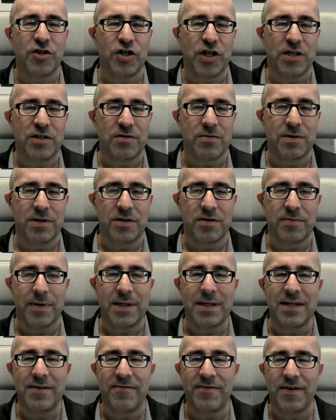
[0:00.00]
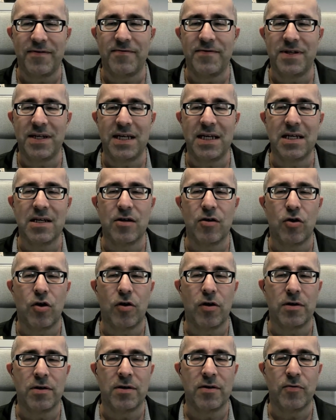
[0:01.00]
Exchange Server 2015
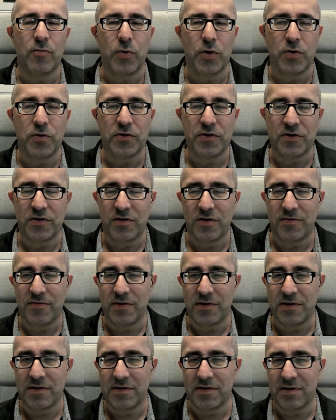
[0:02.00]
on Windows Server